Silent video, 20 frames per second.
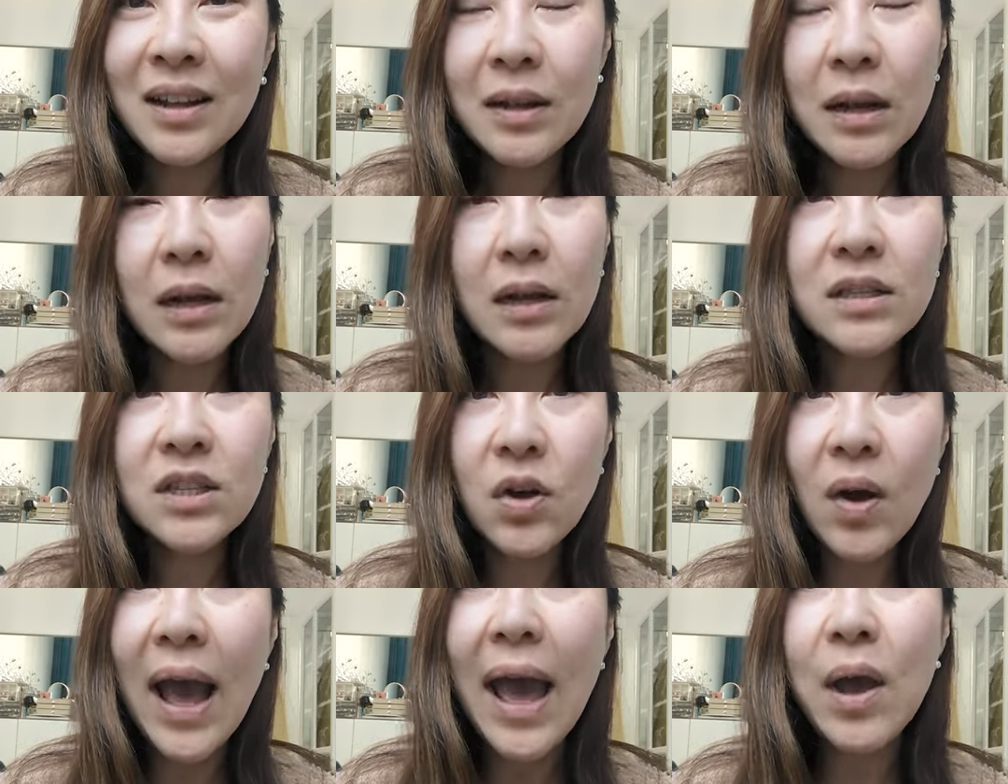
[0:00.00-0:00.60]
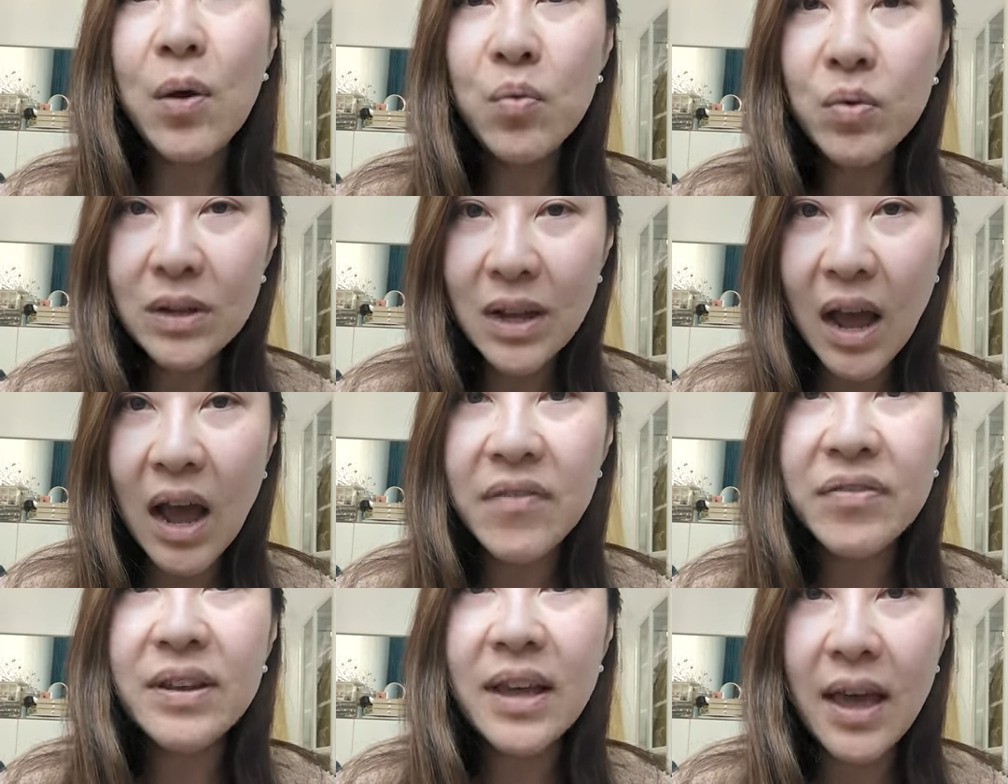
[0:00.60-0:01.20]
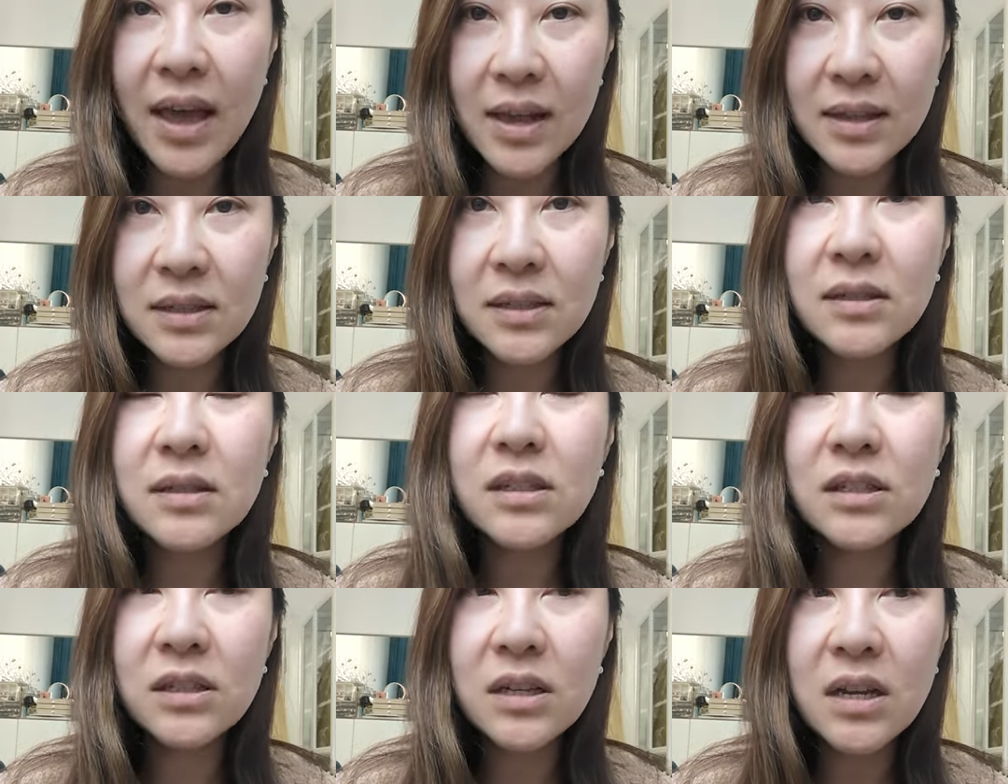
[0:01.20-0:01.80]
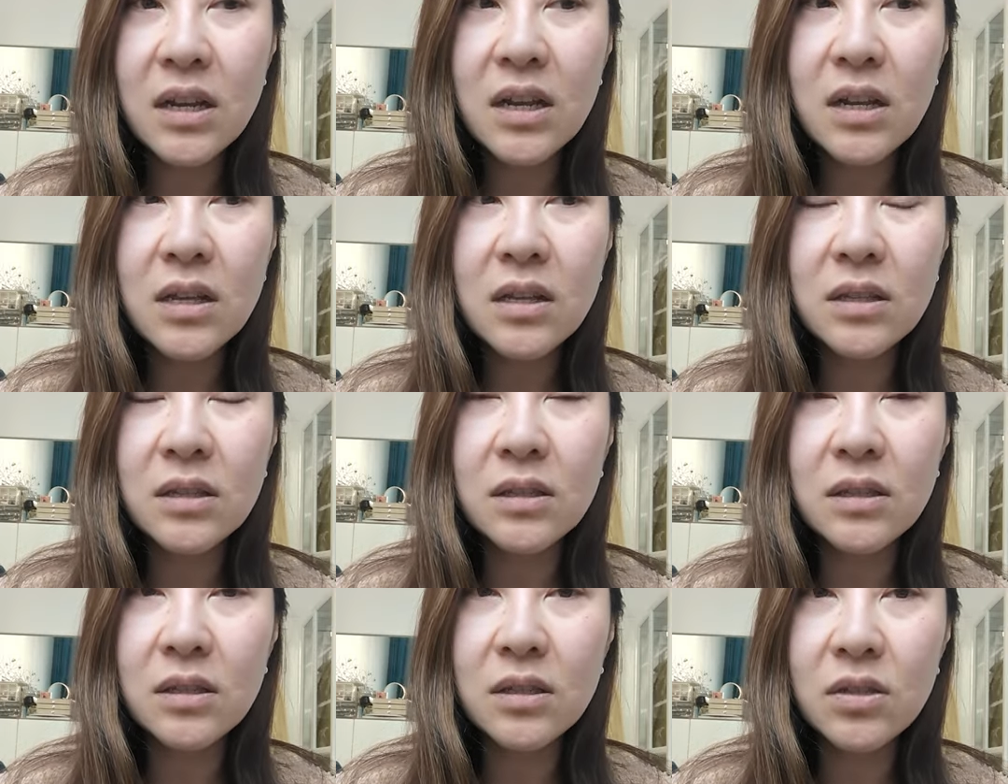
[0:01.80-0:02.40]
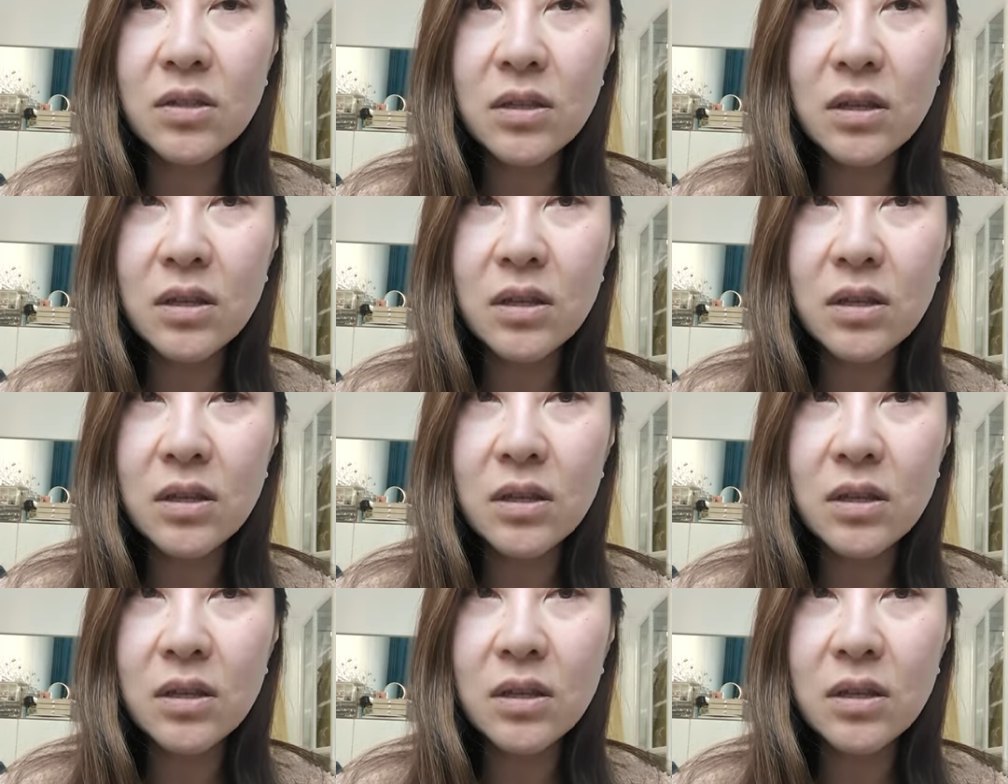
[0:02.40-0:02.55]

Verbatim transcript: Uh, so I would have guessed she's